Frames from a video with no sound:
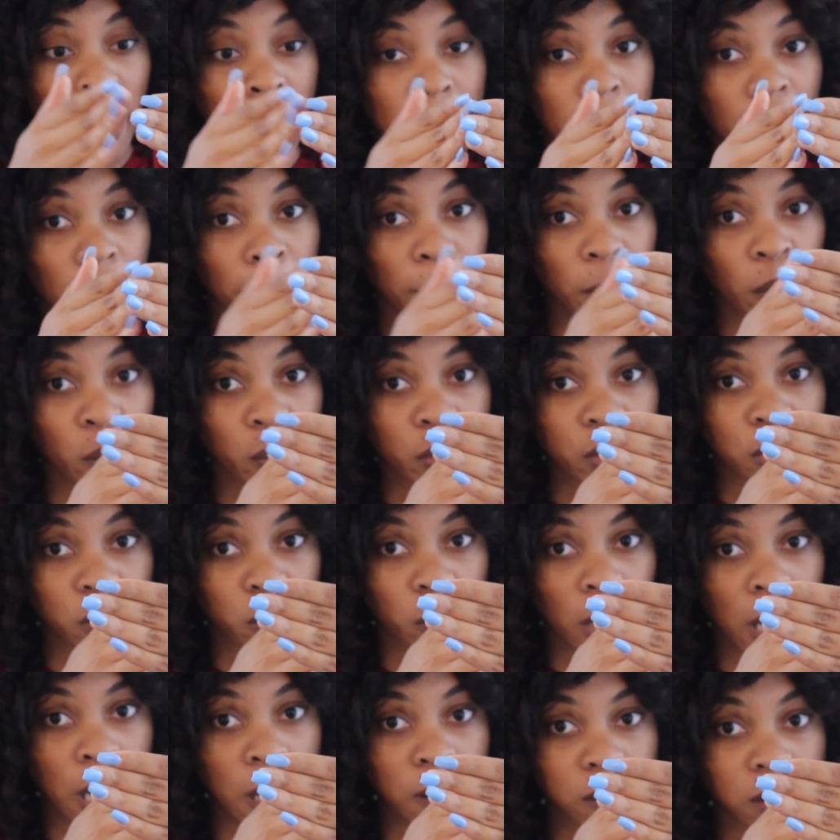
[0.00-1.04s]
my bumper was
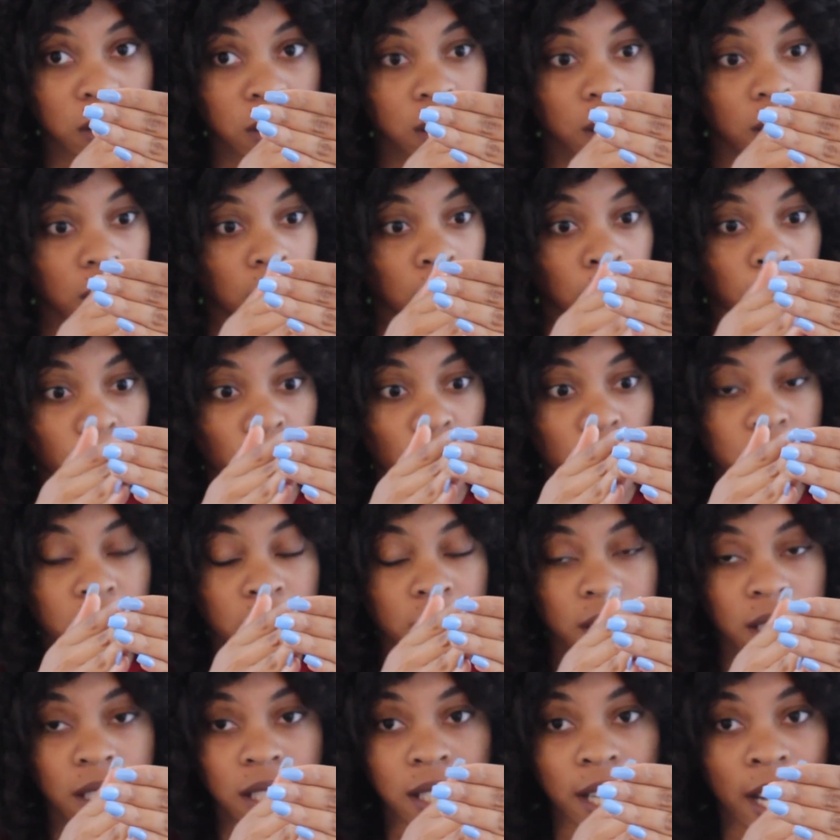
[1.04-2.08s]
scraped, the
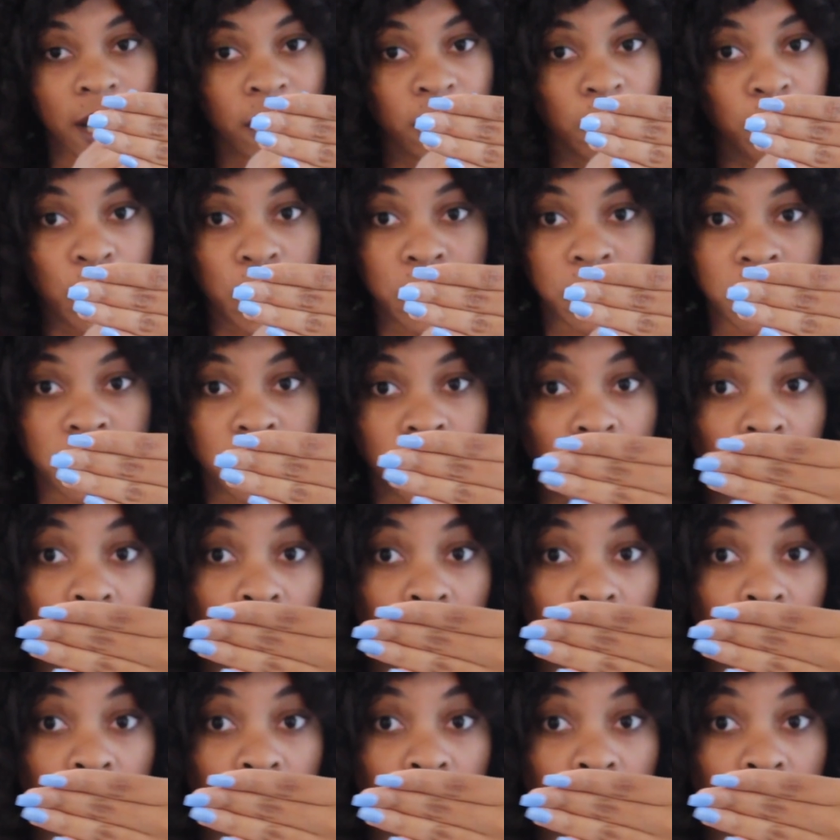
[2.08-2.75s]
side of the person's